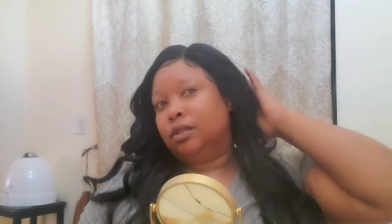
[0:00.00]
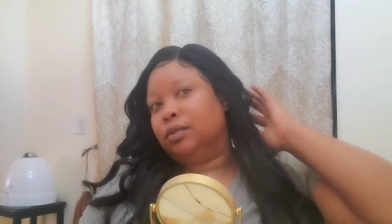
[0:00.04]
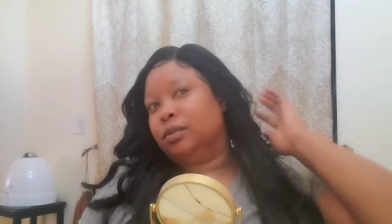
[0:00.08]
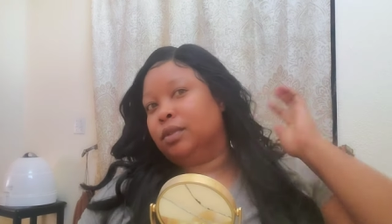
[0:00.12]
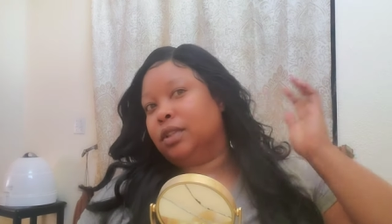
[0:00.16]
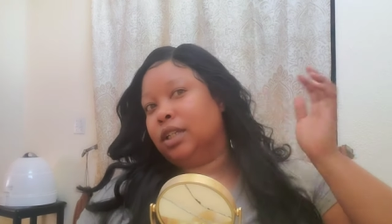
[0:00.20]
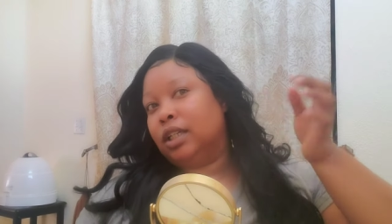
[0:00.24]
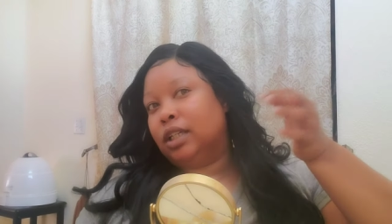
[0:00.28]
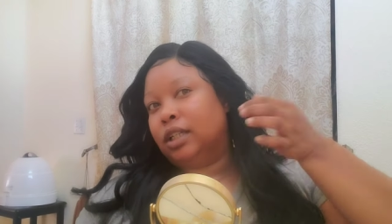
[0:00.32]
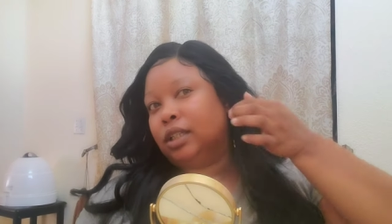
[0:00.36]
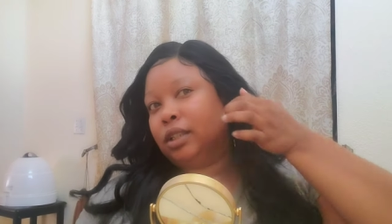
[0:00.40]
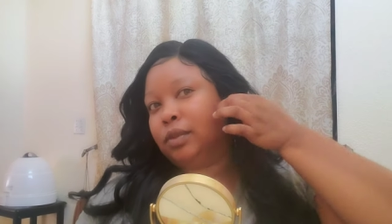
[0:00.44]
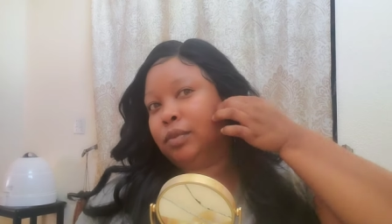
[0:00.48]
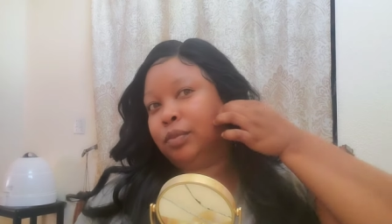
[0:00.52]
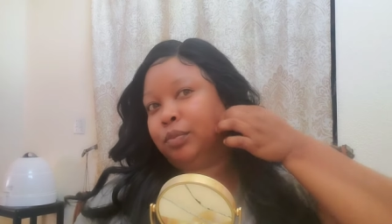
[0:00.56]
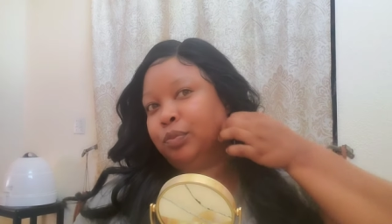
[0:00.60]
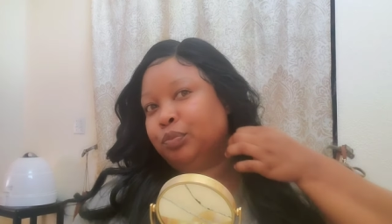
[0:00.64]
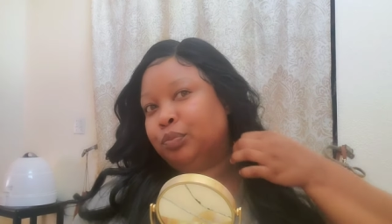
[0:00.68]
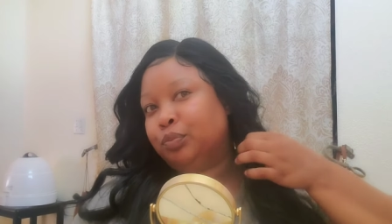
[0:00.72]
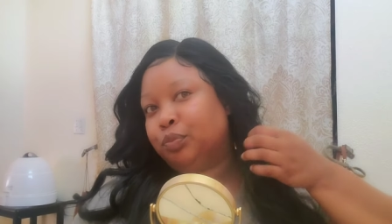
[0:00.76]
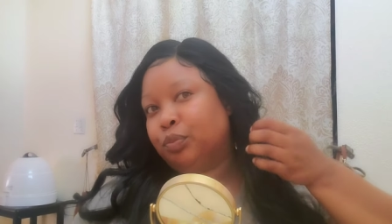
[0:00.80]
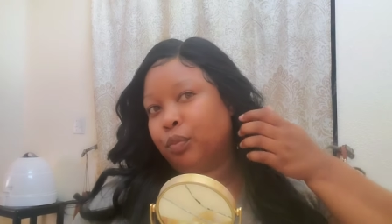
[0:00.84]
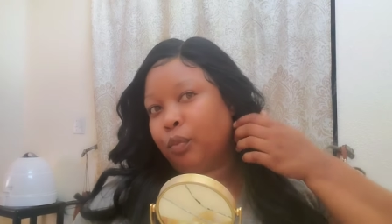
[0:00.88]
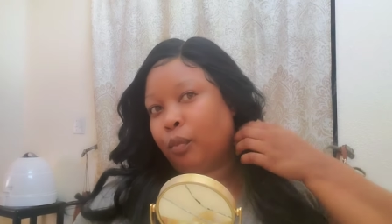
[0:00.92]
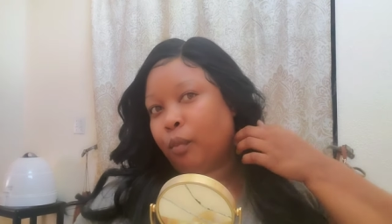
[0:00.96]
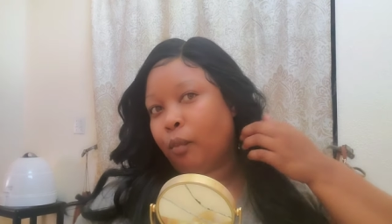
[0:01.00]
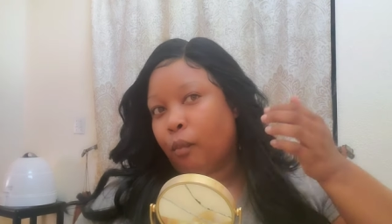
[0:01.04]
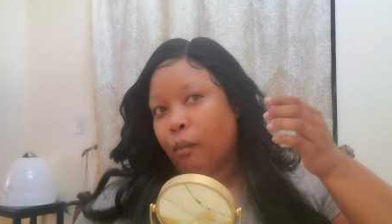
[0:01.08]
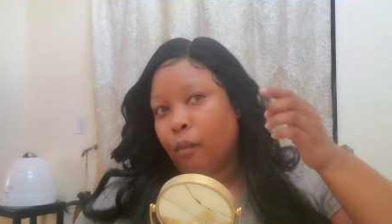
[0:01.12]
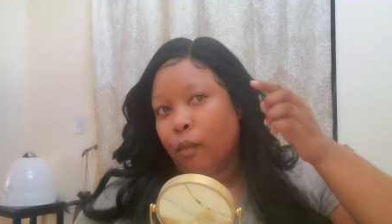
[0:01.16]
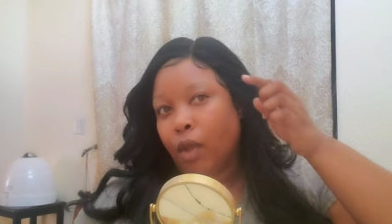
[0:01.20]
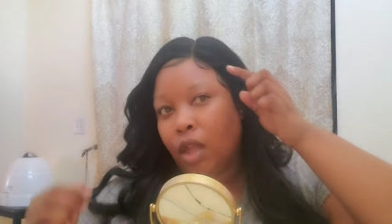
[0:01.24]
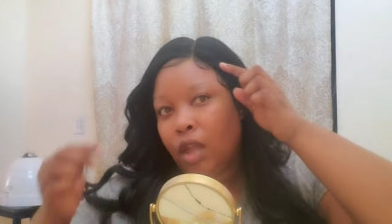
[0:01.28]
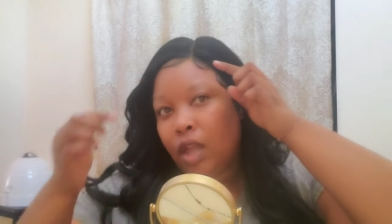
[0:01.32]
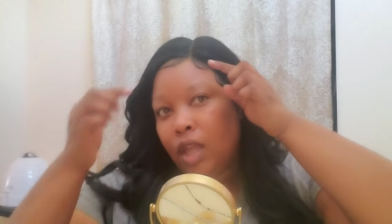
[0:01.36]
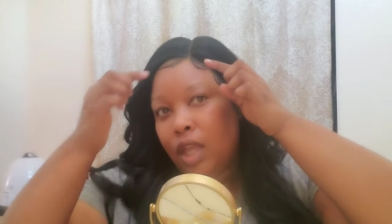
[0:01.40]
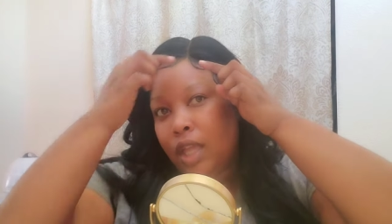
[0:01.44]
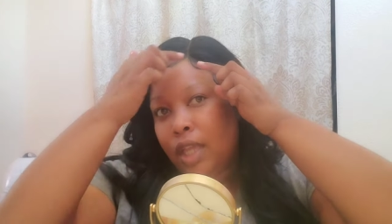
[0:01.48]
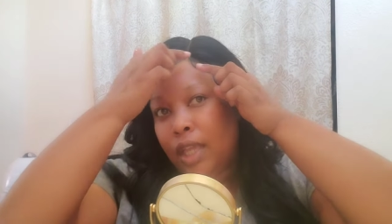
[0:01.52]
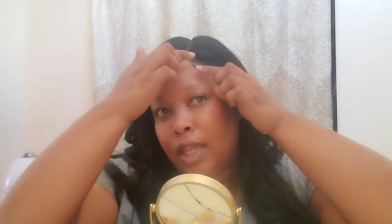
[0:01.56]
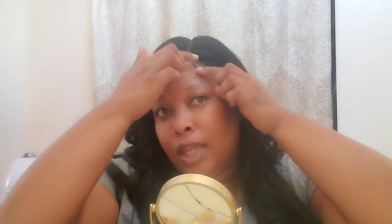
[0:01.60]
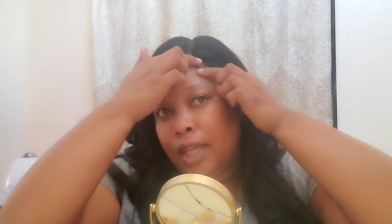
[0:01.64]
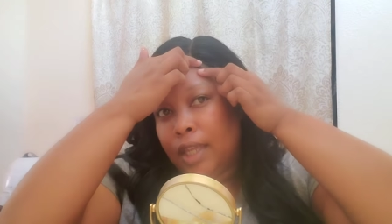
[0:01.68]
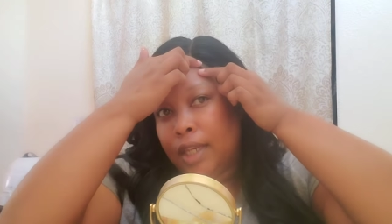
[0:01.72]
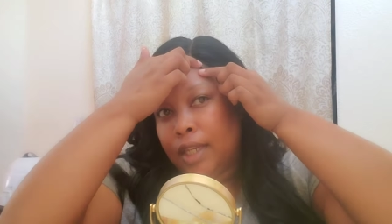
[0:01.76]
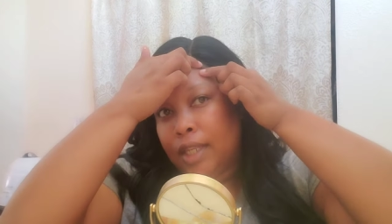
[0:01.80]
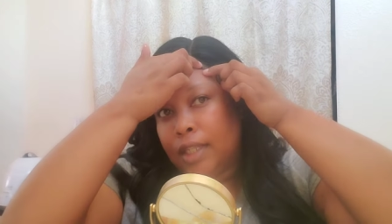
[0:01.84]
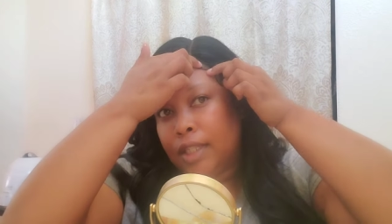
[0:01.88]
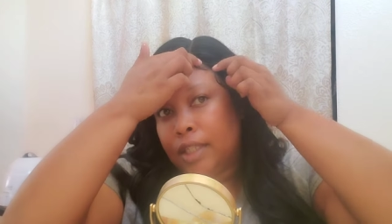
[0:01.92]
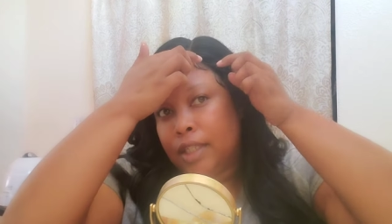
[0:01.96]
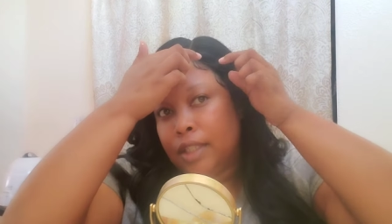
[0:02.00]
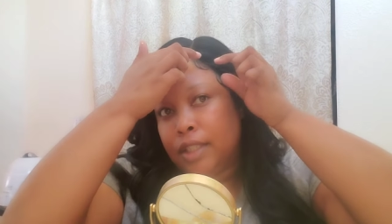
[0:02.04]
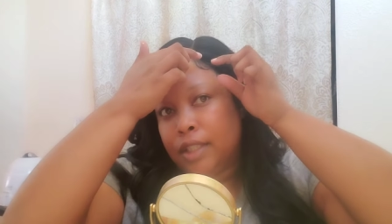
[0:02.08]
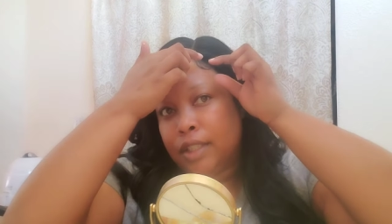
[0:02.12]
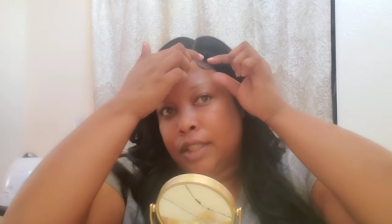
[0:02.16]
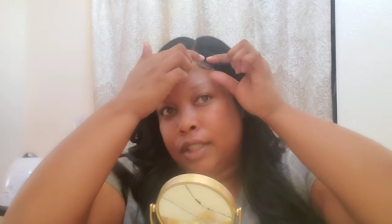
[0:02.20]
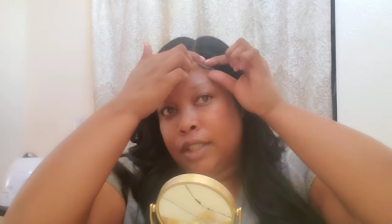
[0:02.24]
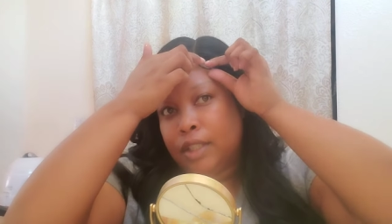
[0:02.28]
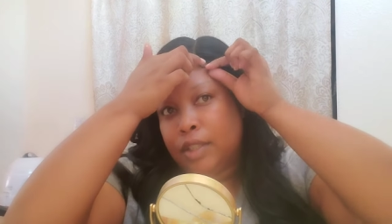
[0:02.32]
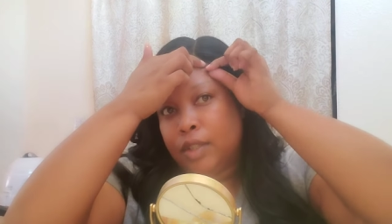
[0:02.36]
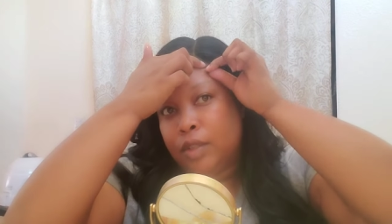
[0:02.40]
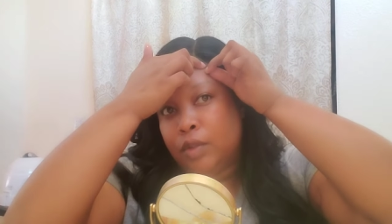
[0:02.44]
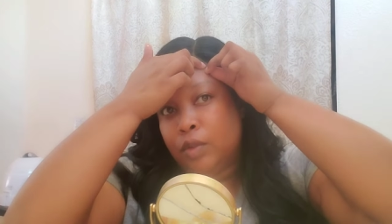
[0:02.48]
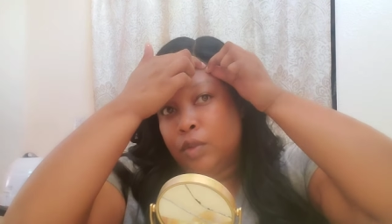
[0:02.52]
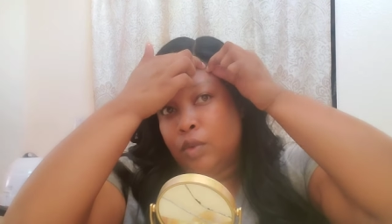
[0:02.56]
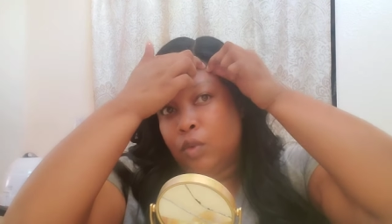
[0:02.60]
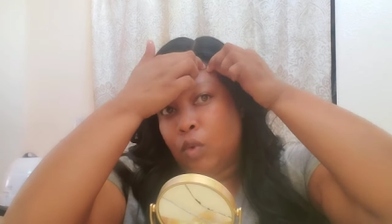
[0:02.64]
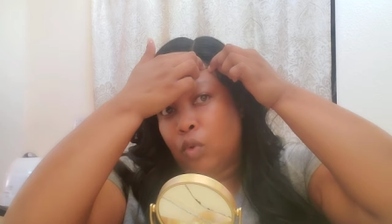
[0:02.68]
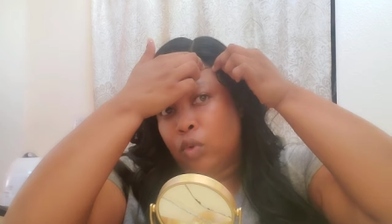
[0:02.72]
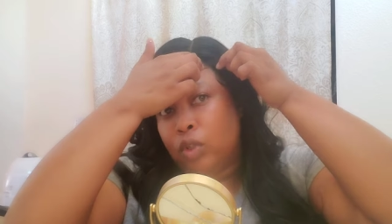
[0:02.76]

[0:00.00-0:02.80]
Okay? And it look cute.